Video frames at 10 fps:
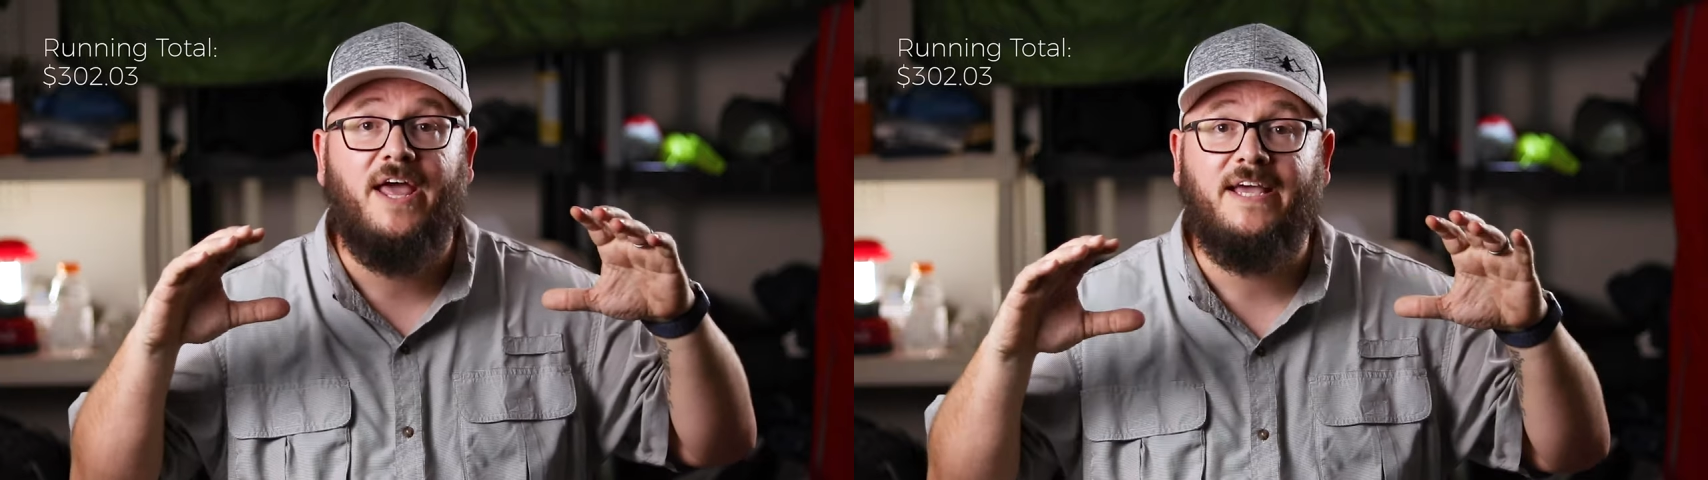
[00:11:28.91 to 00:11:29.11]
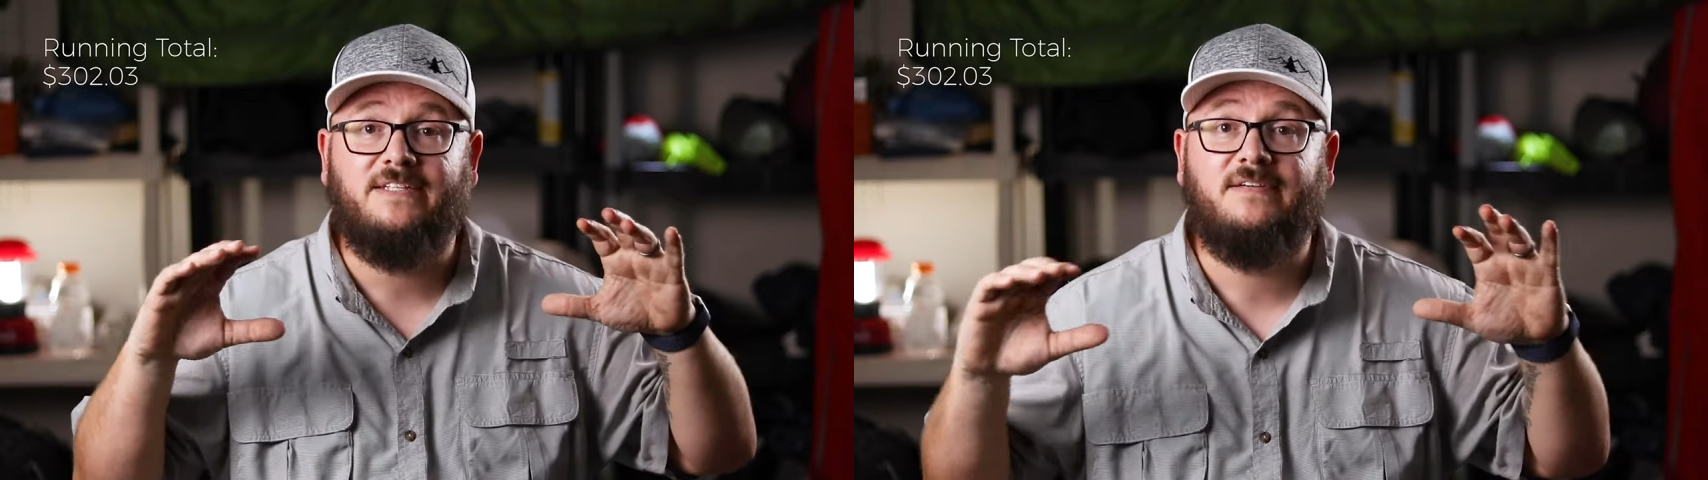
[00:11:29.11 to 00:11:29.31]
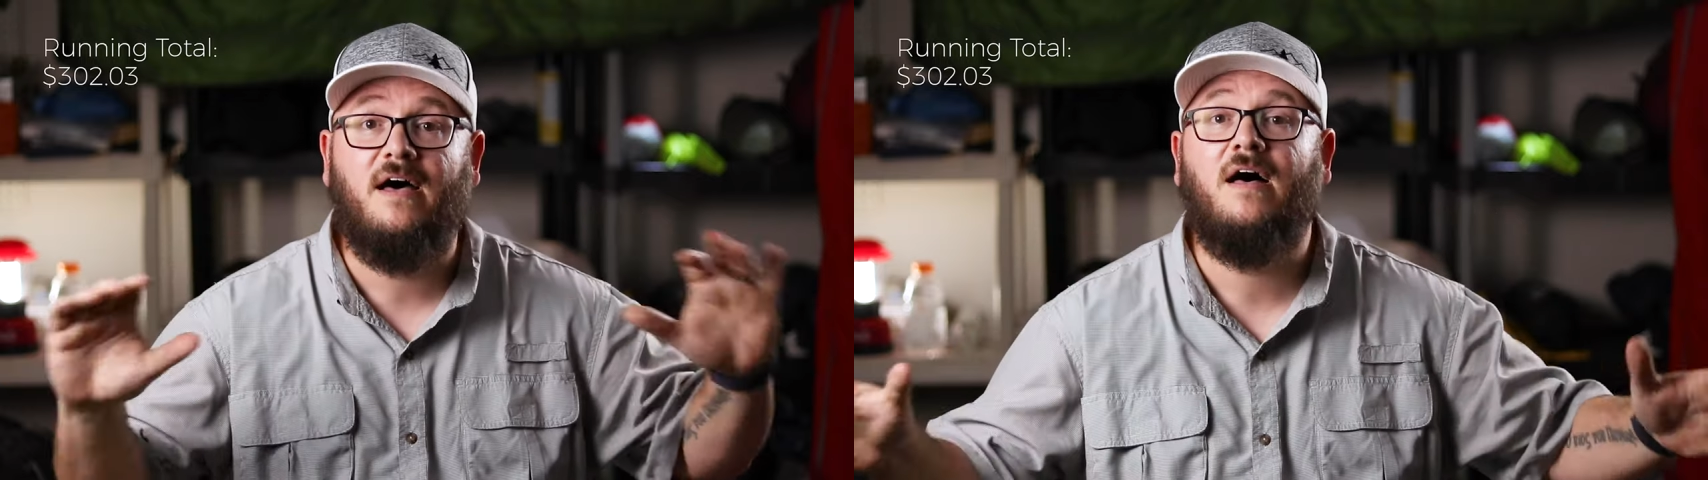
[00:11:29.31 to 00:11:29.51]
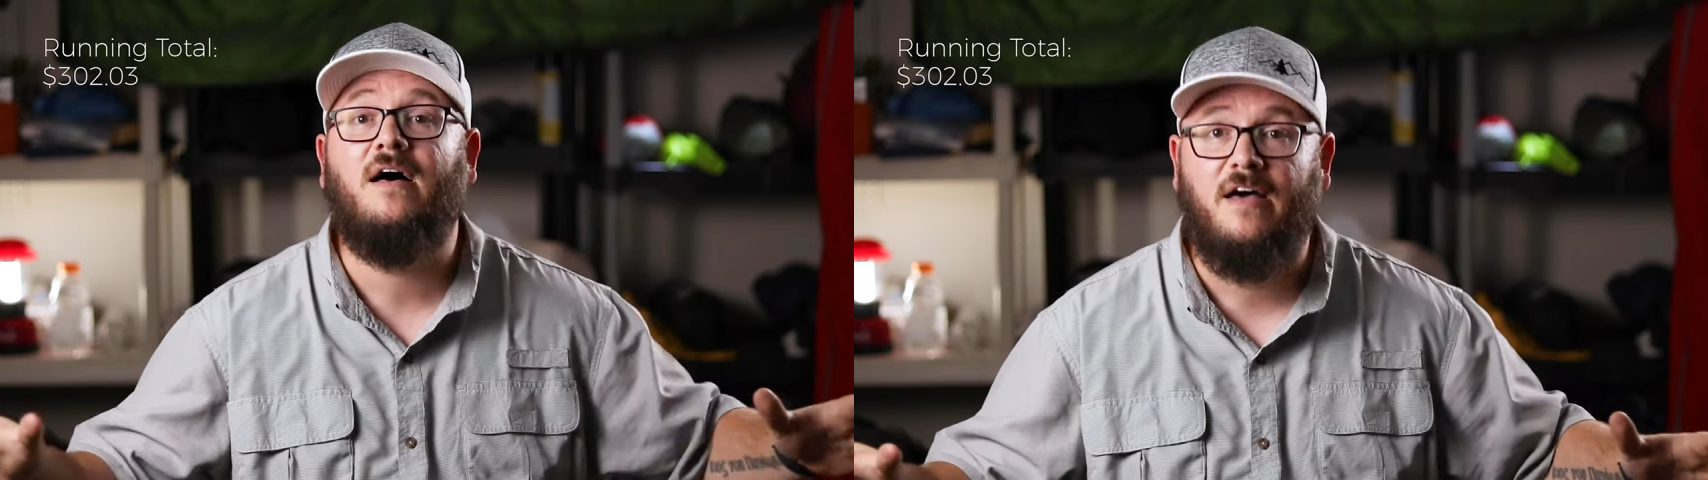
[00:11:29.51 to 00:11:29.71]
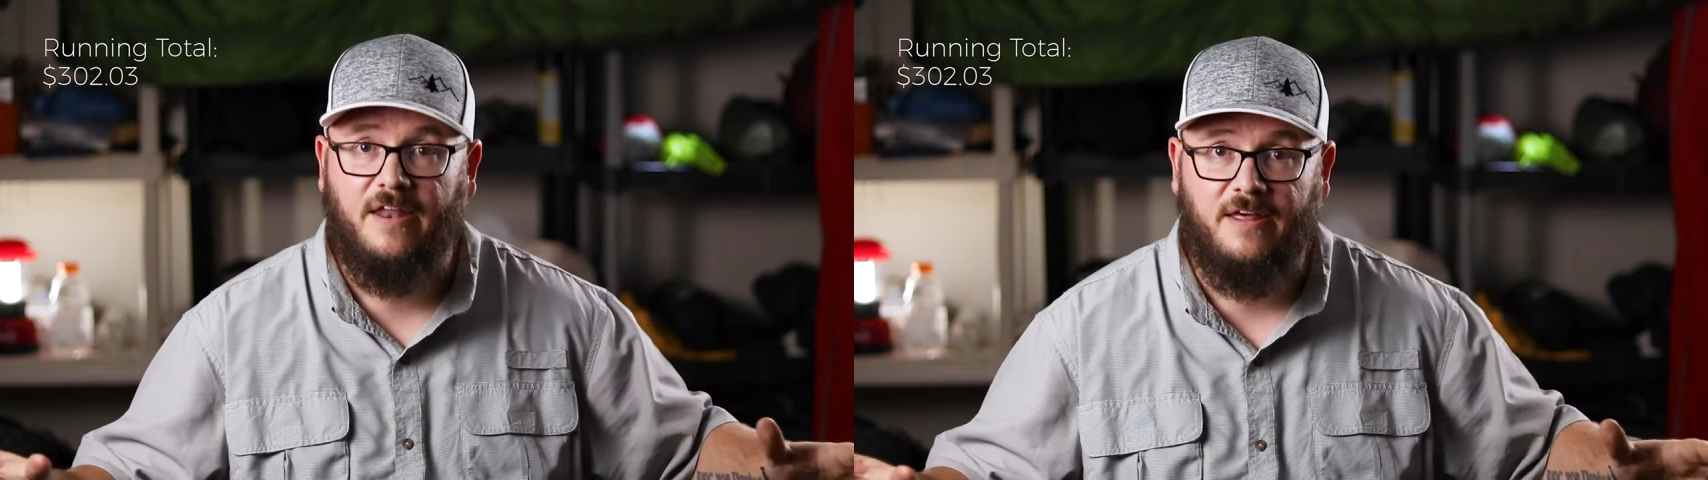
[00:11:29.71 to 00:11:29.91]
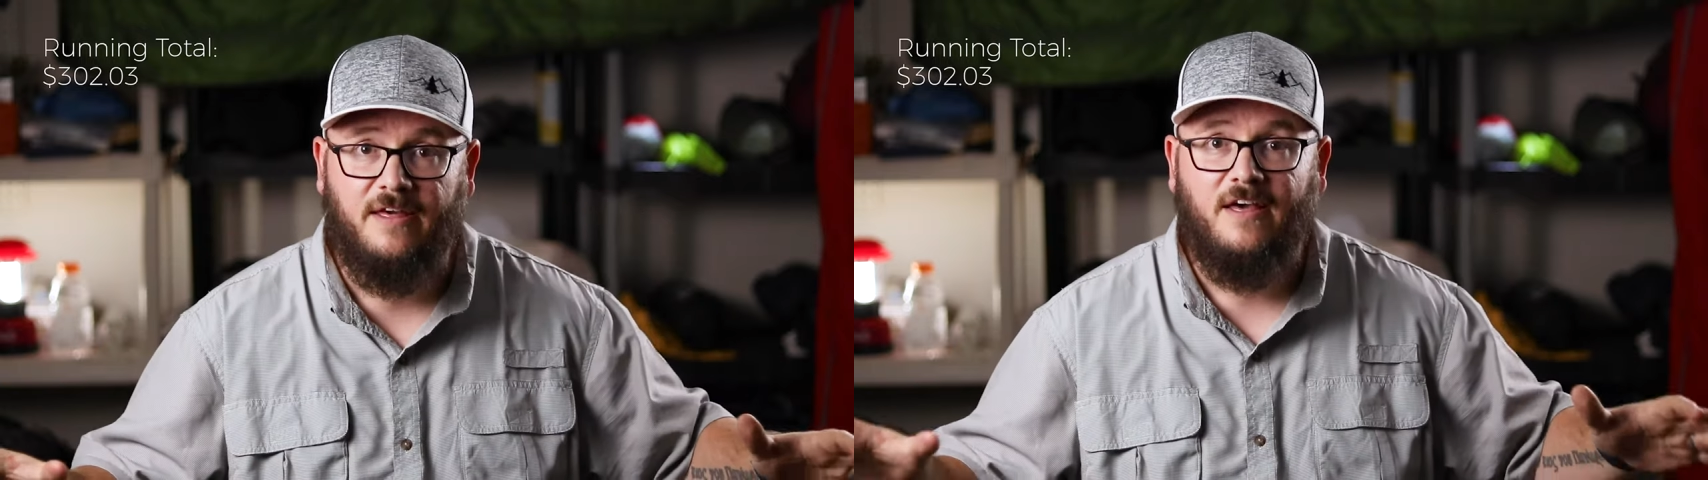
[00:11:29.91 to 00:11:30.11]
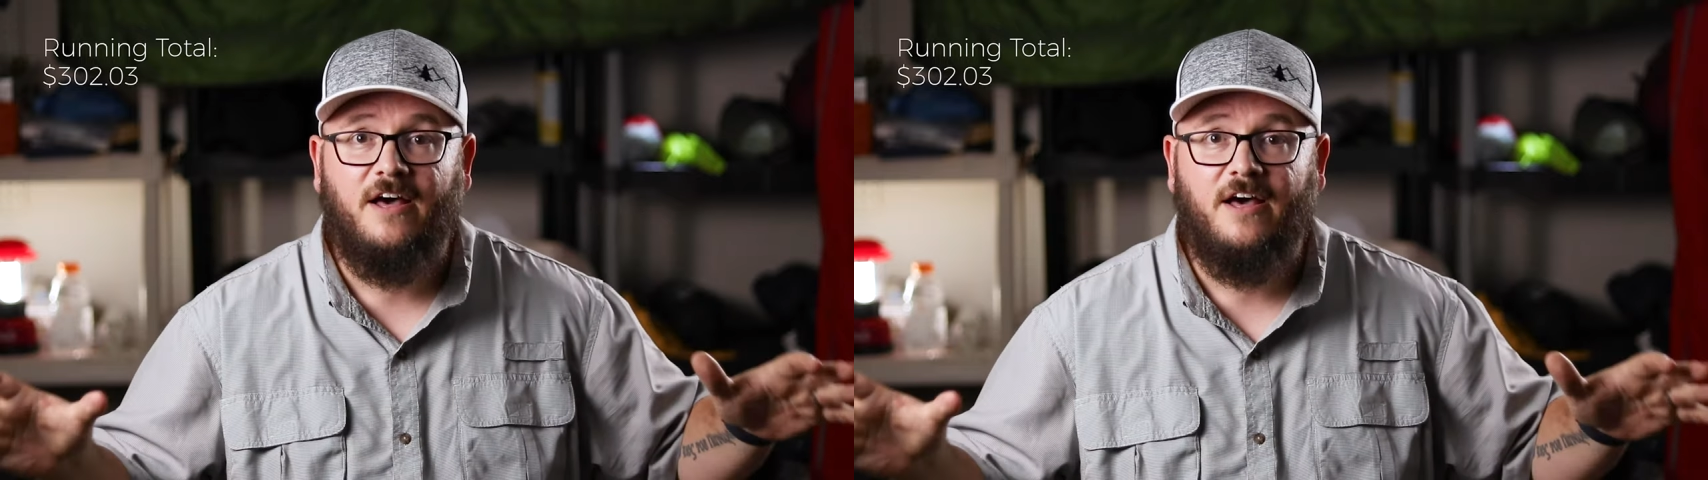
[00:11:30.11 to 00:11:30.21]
a ton